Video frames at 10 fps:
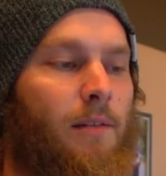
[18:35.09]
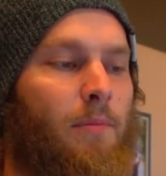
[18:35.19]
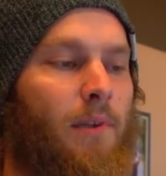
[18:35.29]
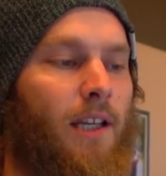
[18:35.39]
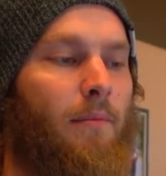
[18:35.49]
I've
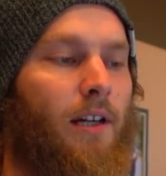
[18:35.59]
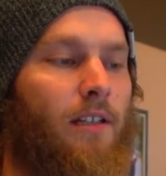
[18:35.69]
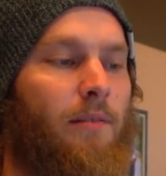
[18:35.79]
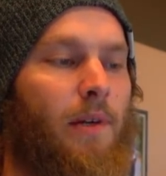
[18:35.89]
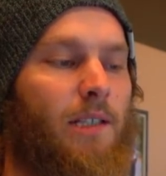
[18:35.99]
been playing minor
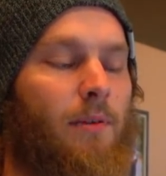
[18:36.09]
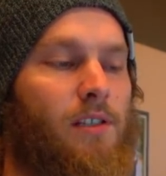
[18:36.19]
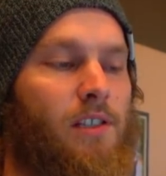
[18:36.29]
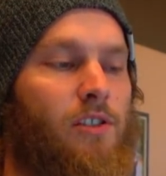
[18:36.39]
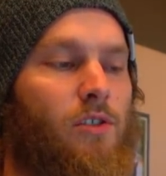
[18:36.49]
league baseball
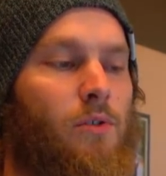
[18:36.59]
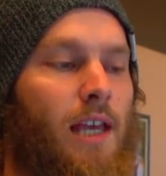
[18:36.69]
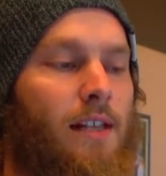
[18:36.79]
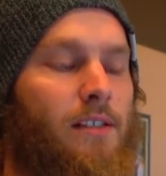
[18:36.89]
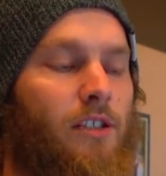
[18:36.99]
since
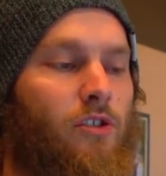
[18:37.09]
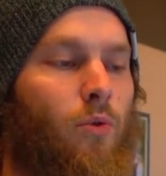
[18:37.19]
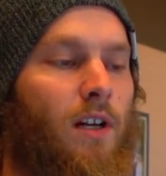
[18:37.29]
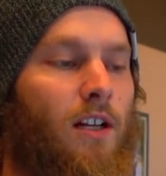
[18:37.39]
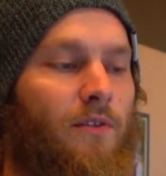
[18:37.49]

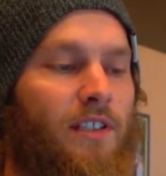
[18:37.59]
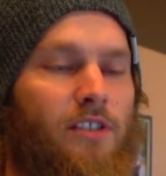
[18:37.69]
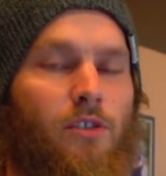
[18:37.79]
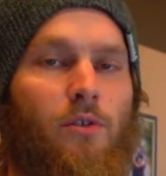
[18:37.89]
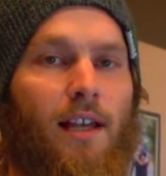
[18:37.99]
2012. It
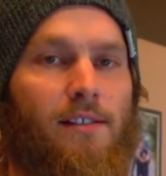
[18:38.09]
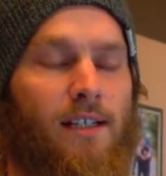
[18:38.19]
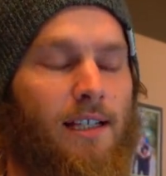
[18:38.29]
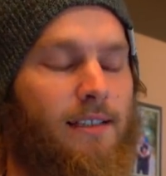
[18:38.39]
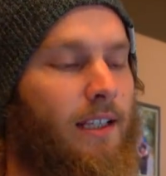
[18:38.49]
is
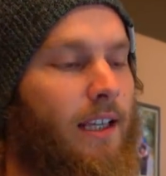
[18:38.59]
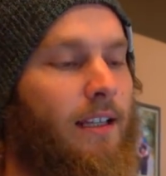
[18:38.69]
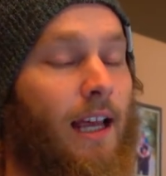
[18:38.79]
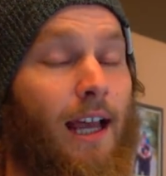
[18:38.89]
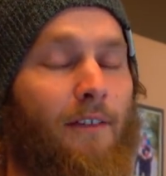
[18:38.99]
2018.